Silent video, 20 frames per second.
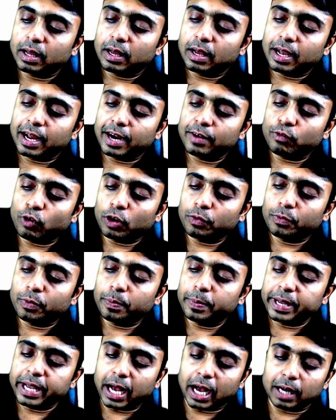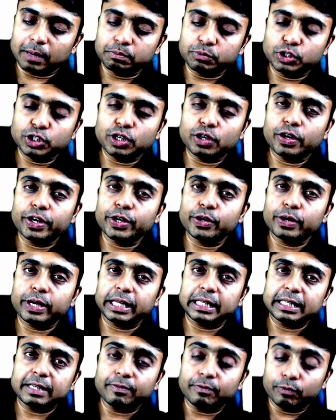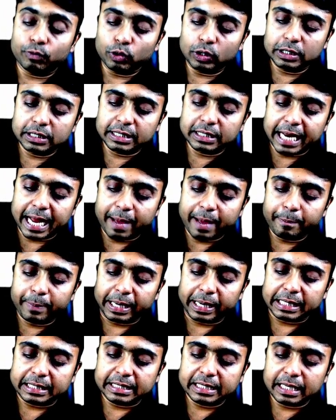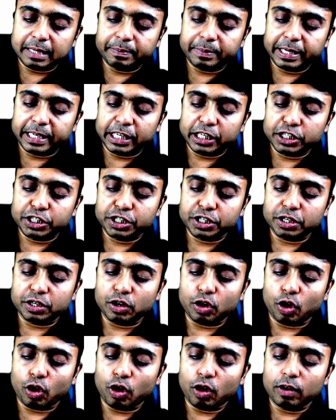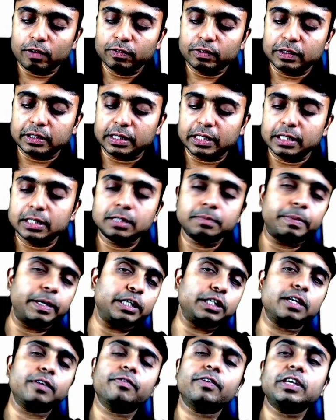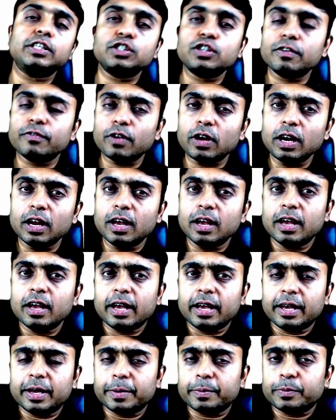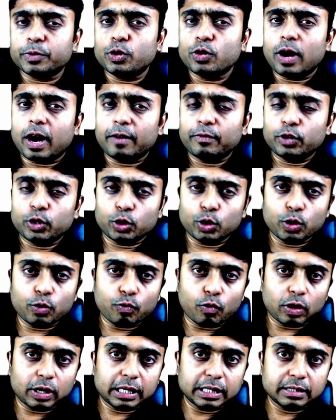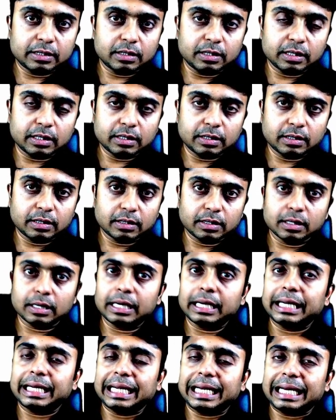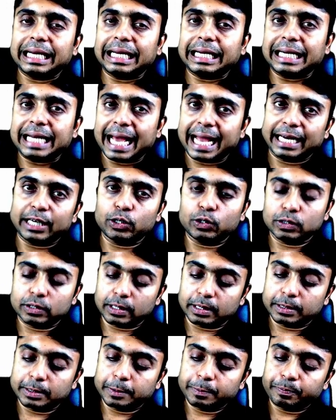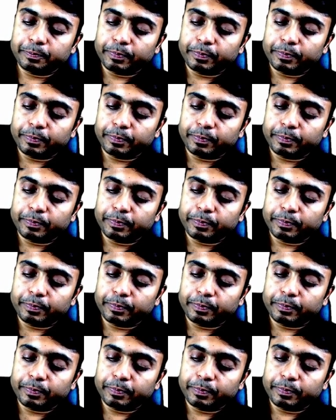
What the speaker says: And what would be observed during the wood slamp examination of this patient? First of all, you have to know what is this diagnosis.